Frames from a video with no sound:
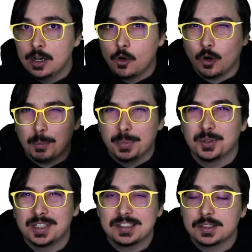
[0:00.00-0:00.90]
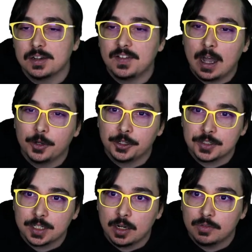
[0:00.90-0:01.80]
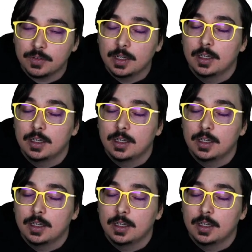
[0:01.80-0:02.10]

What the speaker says: or build this stuff out yourself